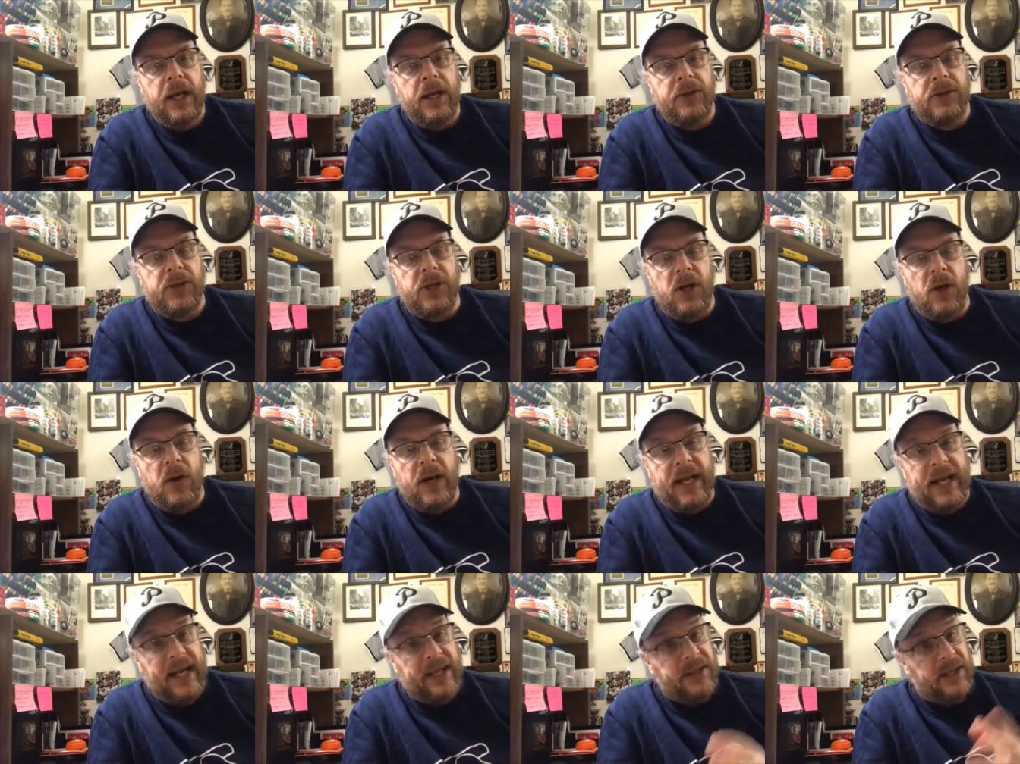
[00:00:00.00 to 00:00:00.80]
So,
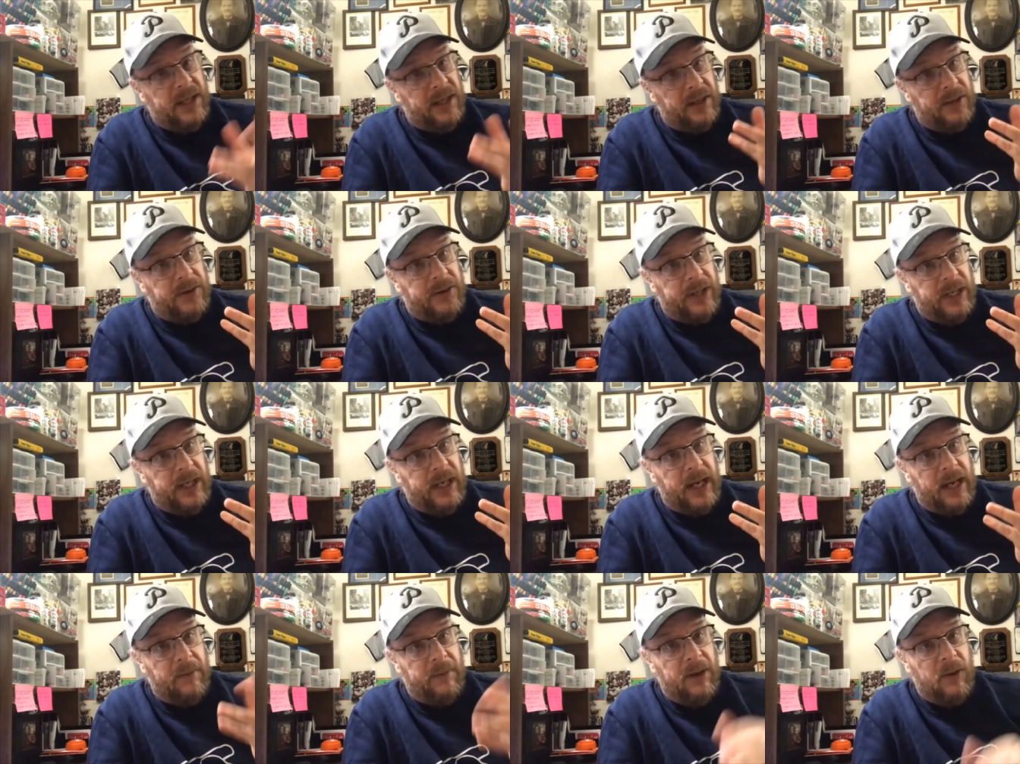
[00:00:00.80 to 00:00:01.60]
and that's another thing you
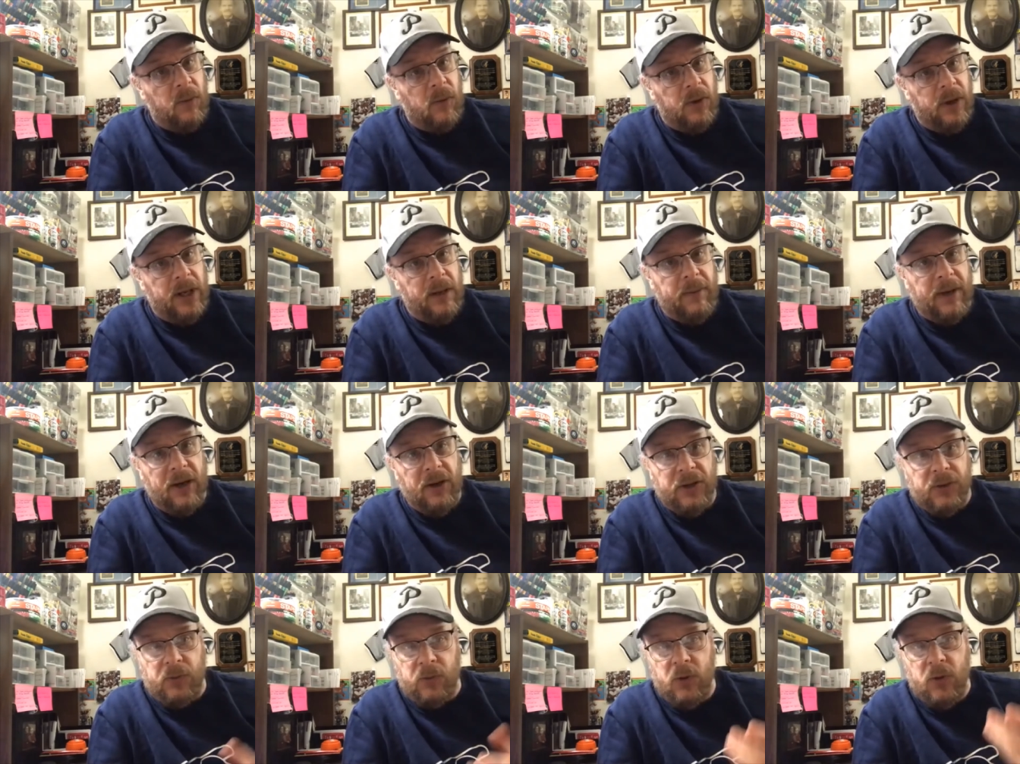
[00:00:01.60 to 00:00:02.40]
got to be worried
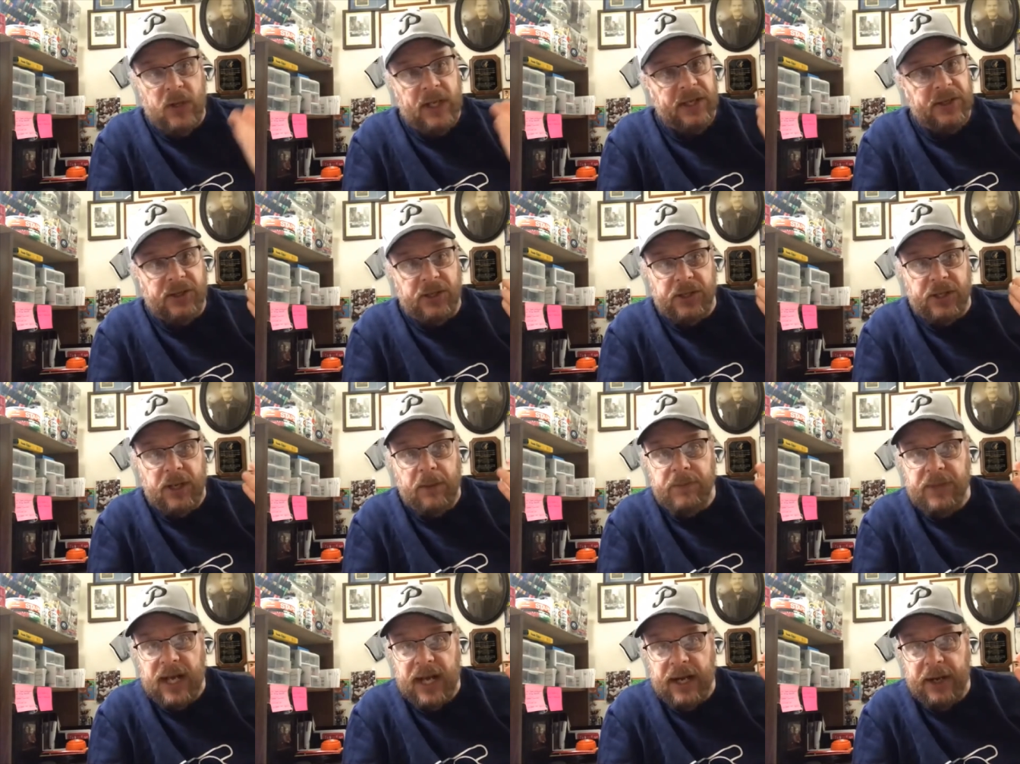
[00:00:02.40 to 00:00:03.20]
about is Ruiz just
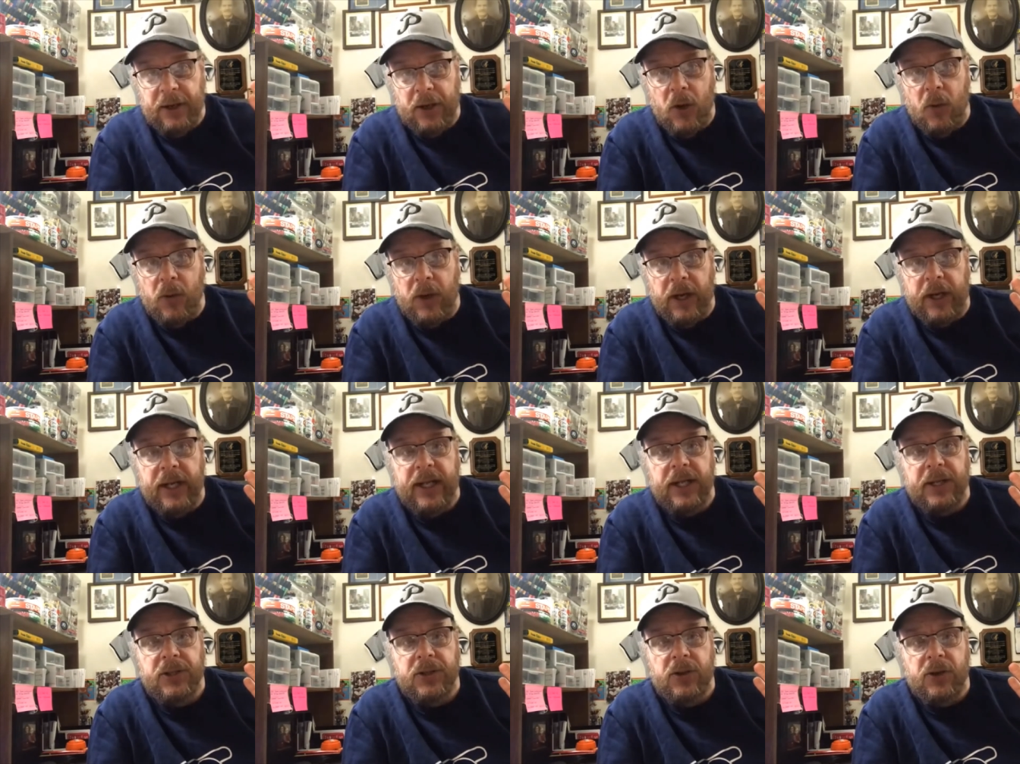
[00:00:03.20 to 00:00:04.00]
comes out of nowhere and
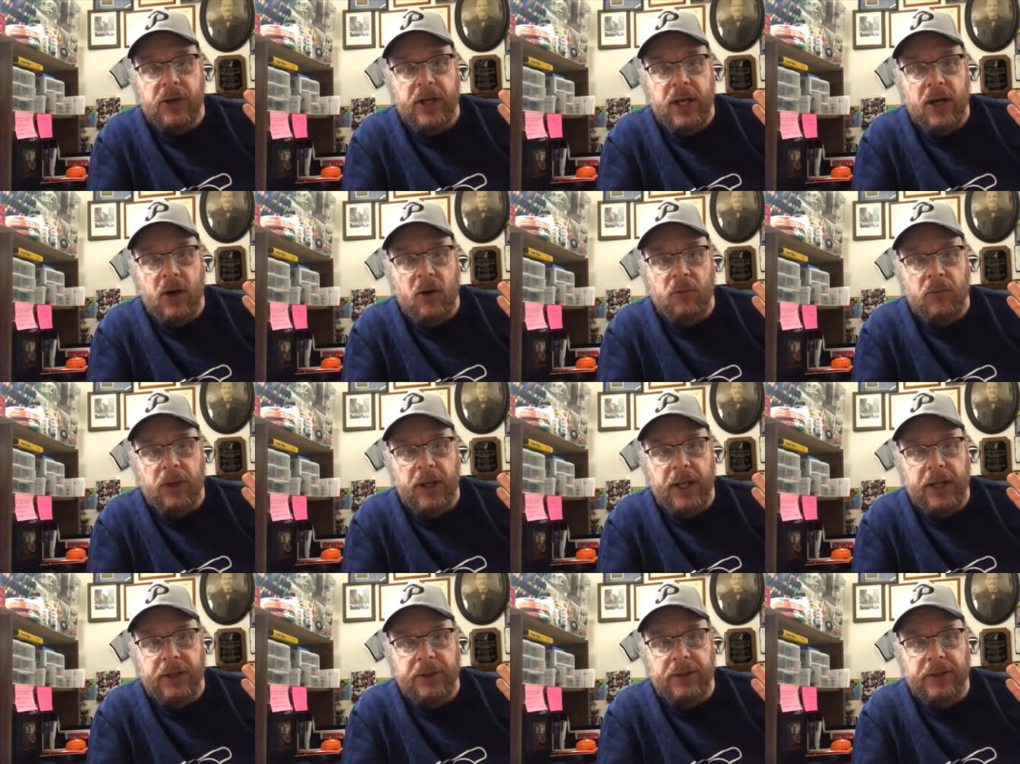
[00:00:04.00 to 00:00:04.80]
hits 30 home
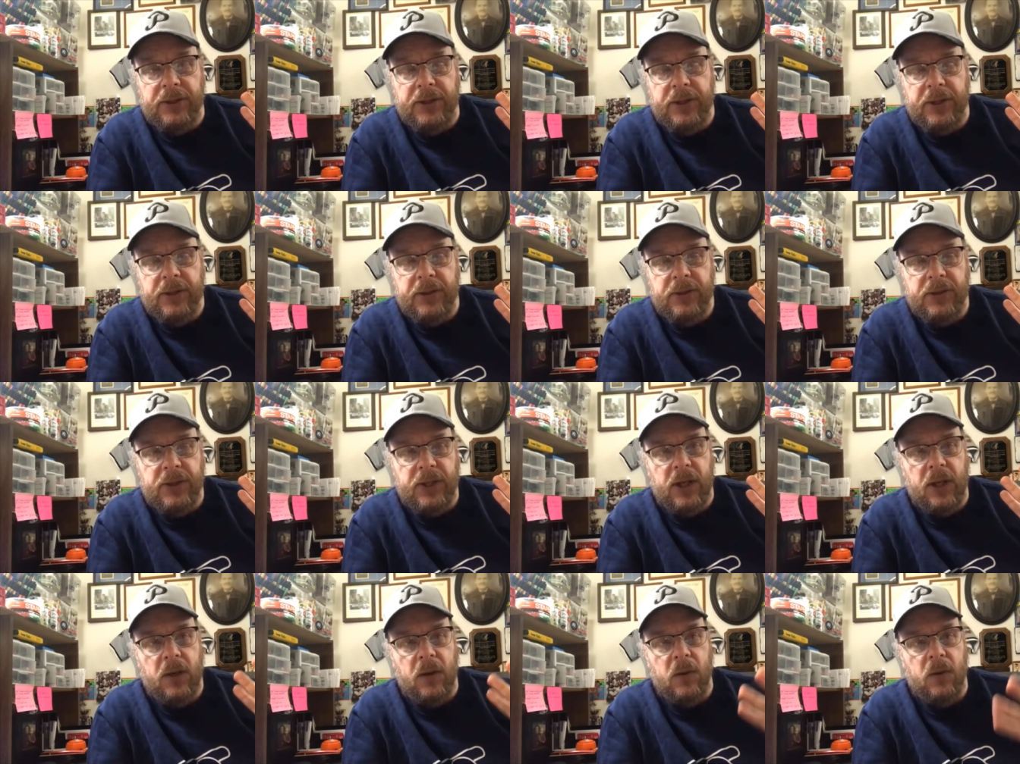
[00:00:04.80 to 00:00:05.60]
runs.
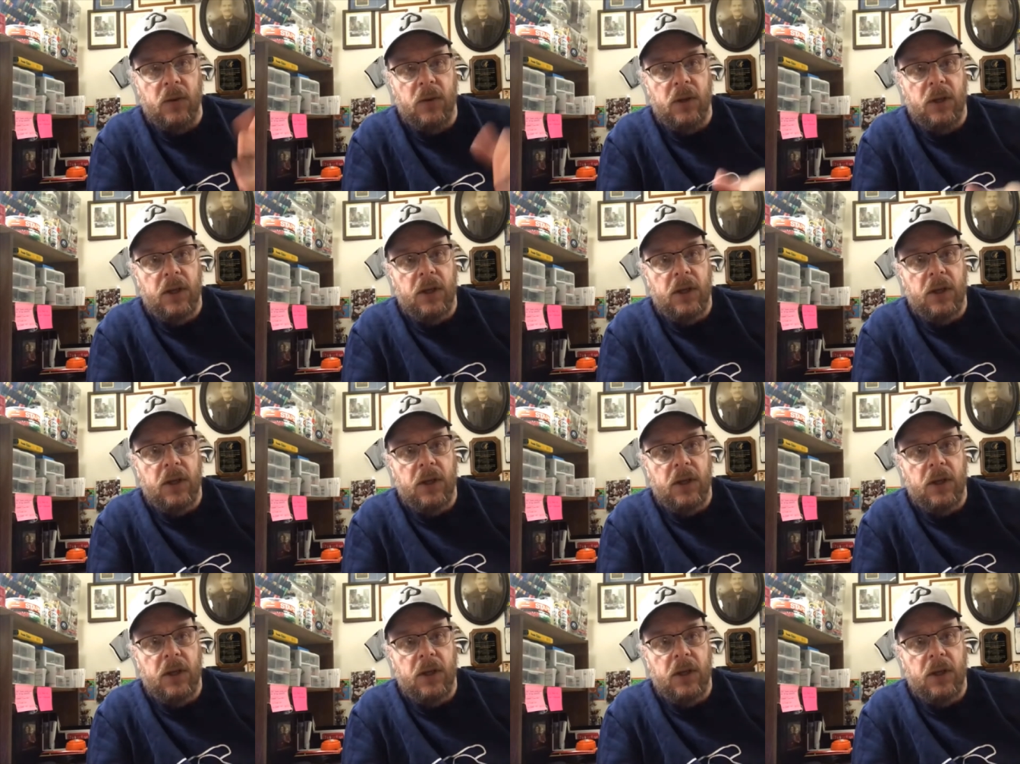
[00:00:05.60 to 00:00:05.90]
So,